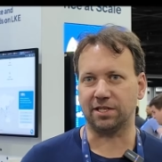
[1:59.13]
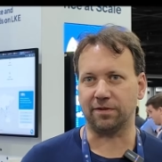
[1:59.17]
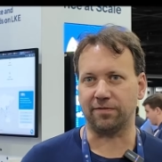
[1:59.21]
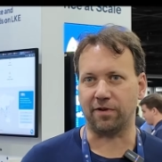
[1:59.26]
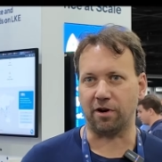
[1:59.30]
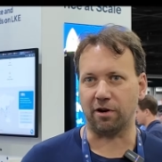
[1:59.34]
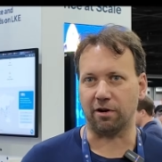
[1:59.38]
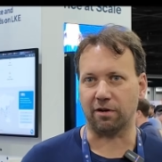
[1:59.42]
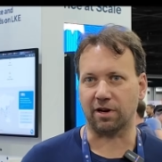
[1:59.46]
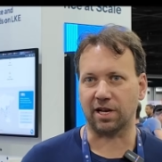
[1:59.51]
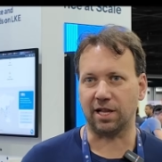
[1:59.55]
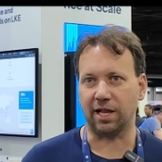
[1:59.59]
of
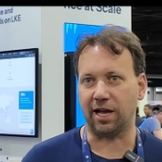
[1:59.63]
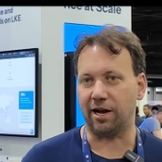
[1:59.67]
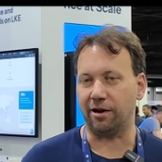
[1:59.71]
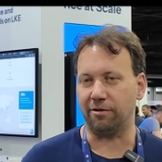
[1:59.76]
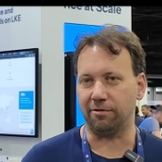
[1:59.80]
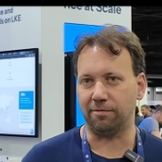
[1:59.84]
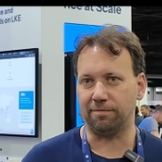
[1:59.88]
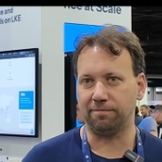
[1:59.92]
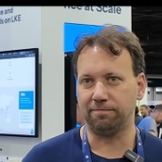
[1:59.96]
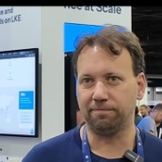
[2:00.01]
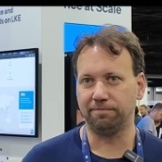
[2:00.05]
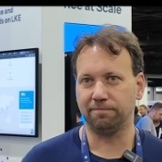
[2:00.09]
our
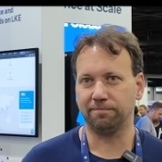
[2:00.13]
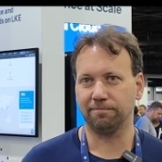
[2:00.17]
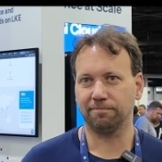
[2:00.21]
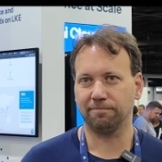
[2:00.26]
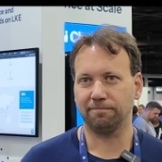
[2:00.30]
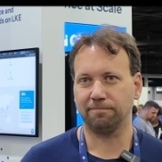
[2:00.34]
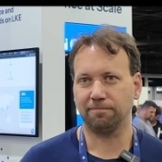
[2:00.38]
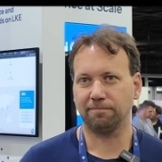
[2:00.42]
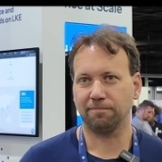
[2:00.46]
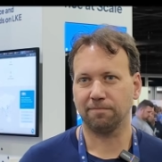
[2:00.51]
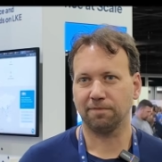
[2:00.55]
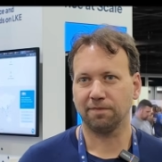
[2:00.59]
cloud.
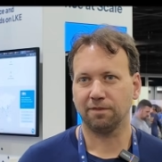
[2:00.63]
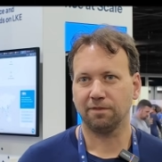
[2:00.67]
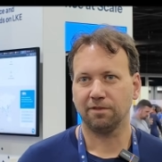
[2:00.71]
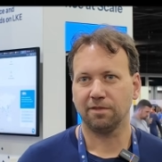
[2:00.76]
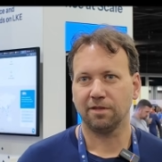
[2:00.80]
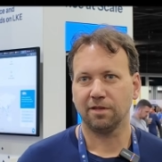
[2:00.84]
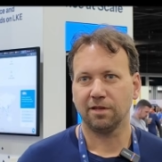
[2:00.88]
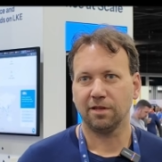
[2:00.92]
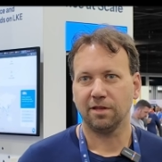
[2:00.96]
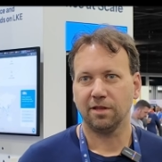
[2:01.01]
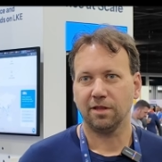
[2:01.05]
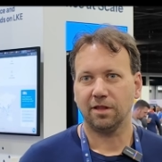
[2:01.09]

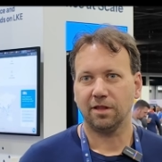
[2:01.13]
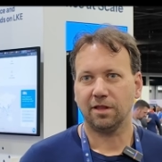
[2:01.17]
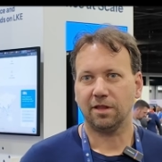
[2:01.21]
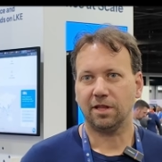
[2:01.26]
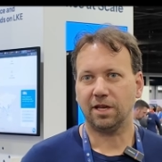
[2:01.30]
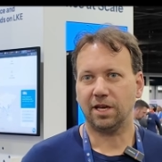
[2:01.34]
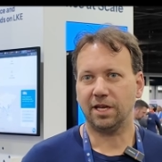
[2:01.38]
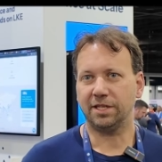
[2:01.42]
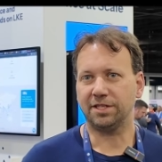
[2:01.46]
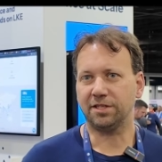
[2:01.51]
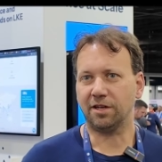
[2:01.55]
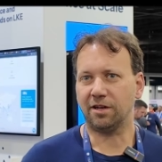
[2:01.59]

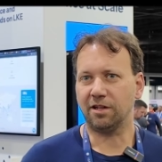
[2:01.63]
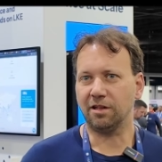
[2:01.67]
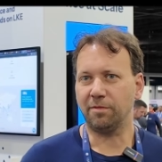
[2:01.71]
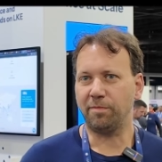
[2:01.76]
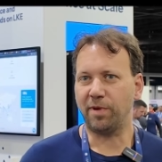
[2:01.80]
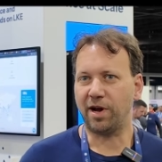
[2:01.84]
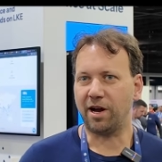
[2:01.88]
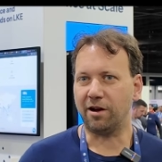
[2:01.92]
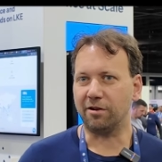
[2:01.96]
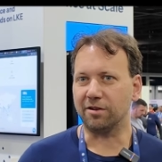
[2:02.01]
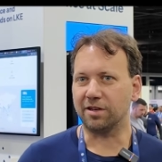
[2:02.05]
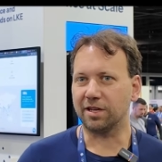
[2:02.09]
It's all
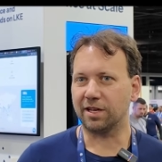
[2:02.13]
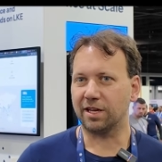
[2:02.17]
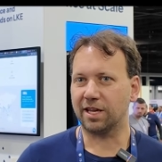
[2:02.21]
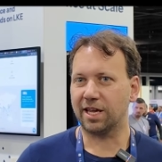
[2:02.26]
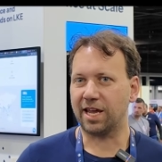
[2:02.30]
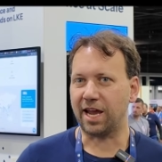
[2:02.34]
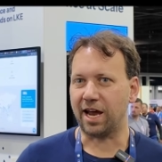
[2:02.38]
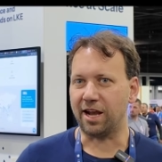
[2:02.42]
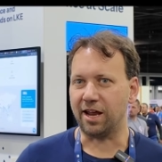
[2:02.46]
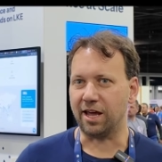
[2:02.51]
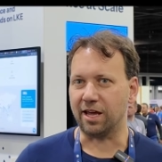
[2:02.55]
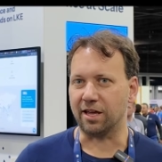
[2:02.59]
about
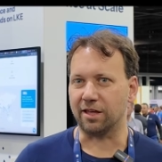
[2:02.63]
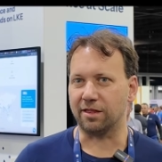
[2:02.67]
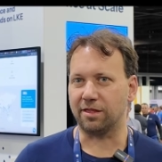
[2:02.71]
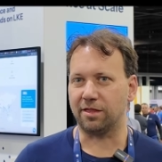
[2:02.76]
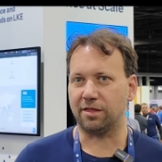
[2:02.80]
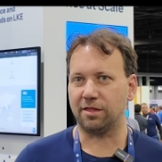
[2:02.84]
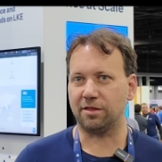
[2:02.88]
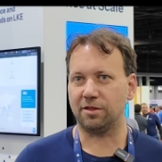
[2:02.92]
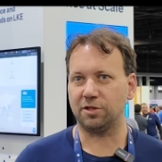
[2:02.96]
getting